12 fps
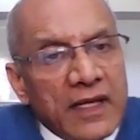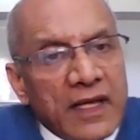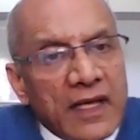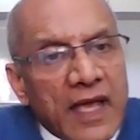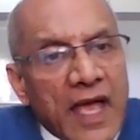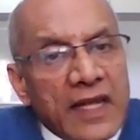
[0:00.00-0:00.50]

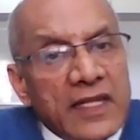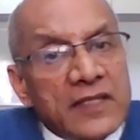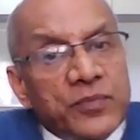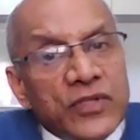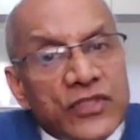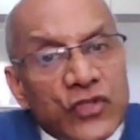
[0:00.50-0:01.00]
and he's
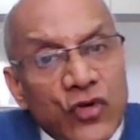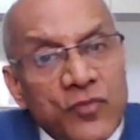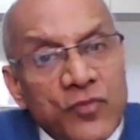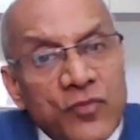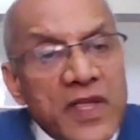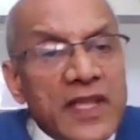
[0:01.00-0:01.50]

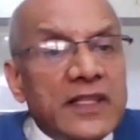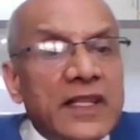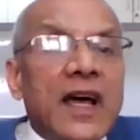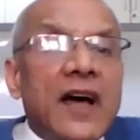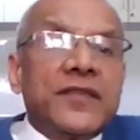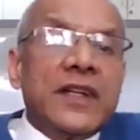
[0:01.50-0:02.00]
presuming that
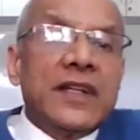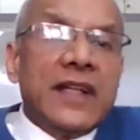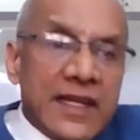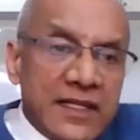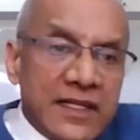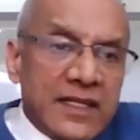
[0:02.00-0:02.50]
after
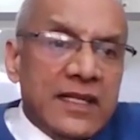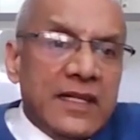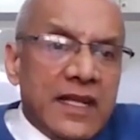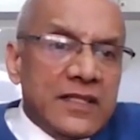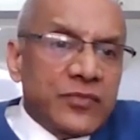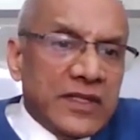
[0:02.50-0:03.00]
90
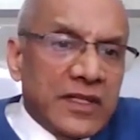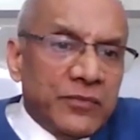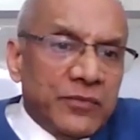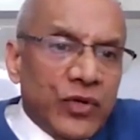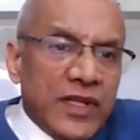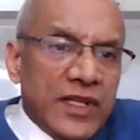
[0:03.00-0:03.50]
days when the
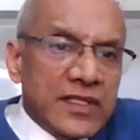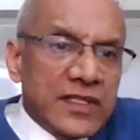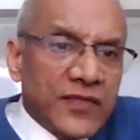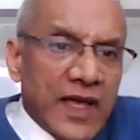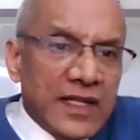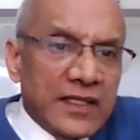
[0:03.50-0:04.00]
police
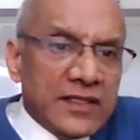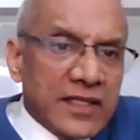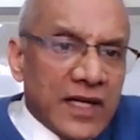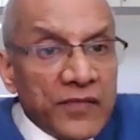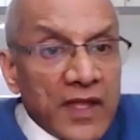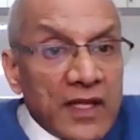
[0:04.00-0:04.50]
file the
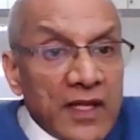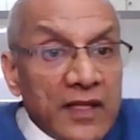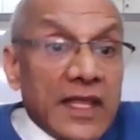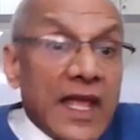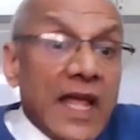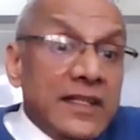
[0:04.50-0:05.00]
charge sheet,
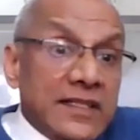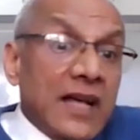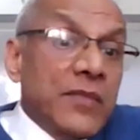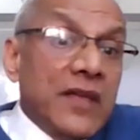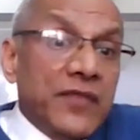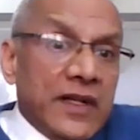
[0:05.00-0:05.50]
then some
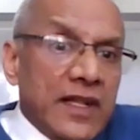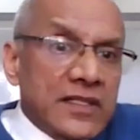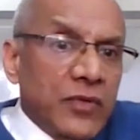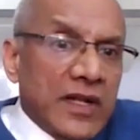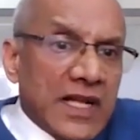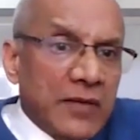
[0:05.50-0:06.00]
evidence
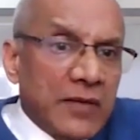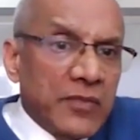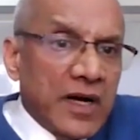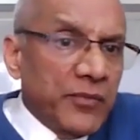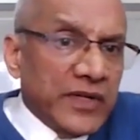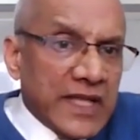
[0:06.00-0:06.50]
will come up.
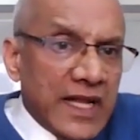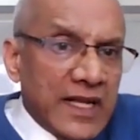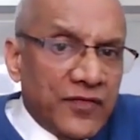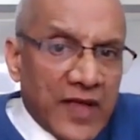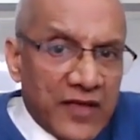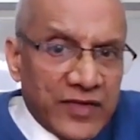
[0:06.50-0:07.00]
But then if
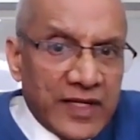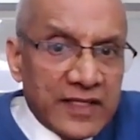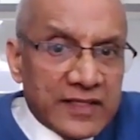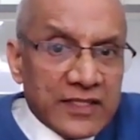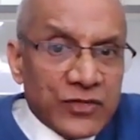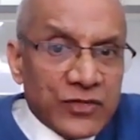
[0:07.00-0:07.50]
evidence
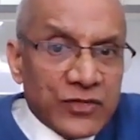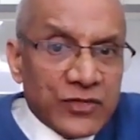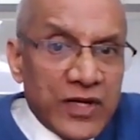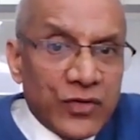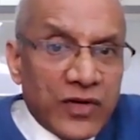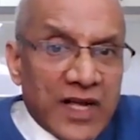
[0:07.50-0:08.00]
is going to
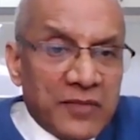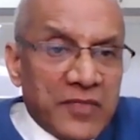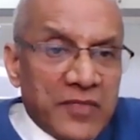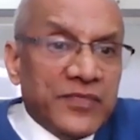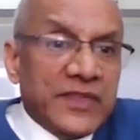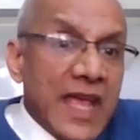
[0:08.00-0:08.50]
come up,
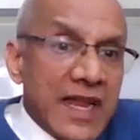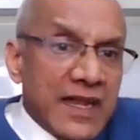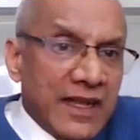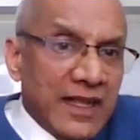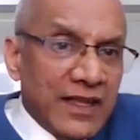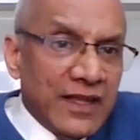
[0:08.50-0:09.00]
then
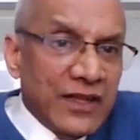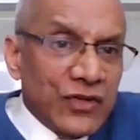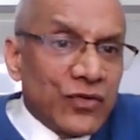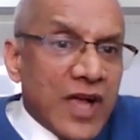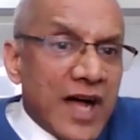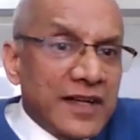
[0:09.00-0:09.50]
you
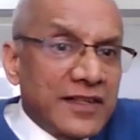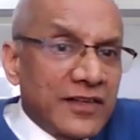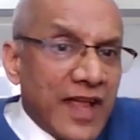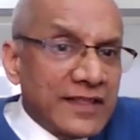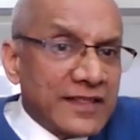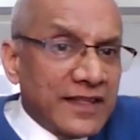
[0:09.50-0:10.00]
can't
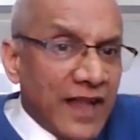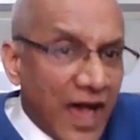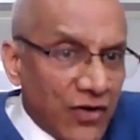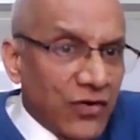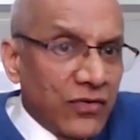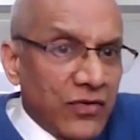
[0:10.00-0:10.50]
arrest
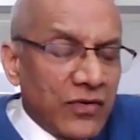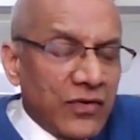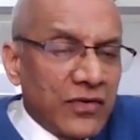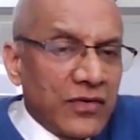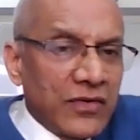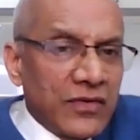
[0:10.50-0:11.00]
now.
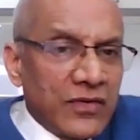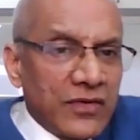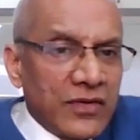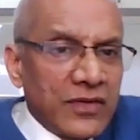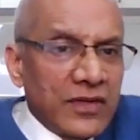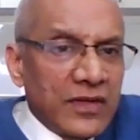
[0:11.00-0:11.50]

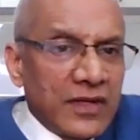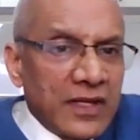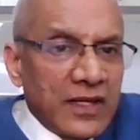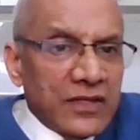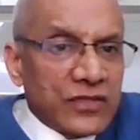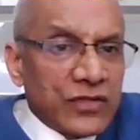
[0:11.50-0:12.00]

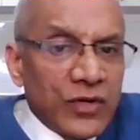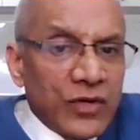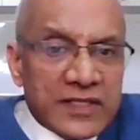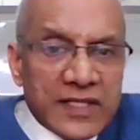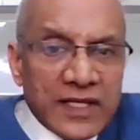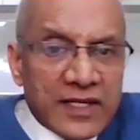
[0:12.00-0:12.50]
So it's
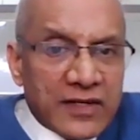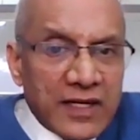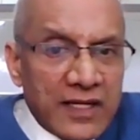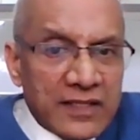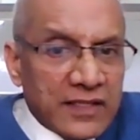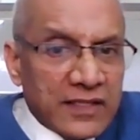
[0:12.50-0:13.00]

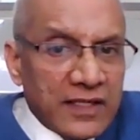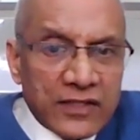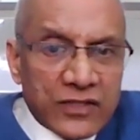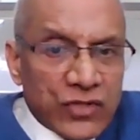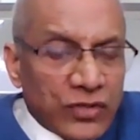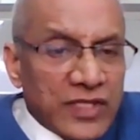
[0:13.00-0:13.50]
a
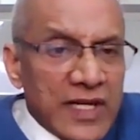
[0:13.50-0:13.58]
totally